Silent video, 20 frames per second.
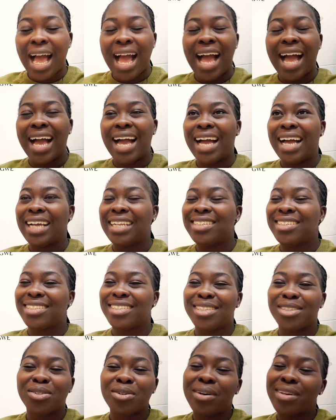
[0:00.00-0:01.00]
and
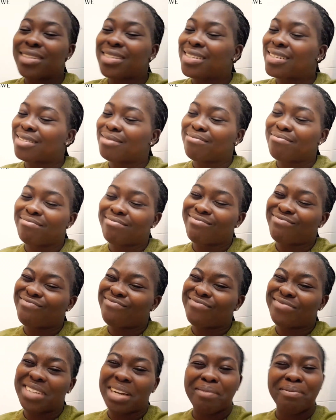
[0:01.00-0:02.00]
you just mm,